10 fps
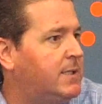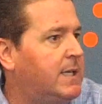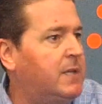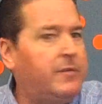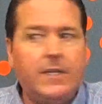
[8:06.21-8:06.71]

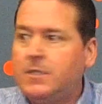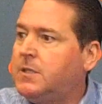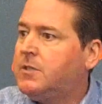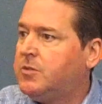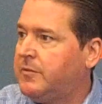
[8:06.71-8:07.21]
innovation
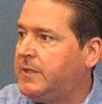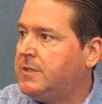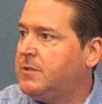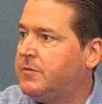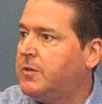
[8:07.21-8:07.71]
district
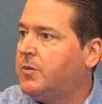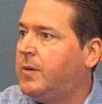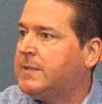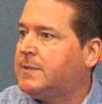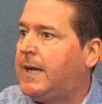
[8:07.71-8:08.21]
vision for the
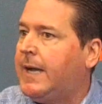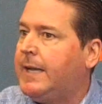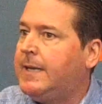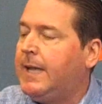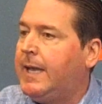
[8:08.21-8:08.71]
West
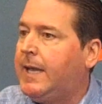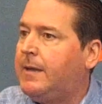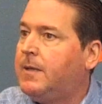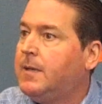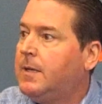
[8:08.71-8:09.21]
Side, and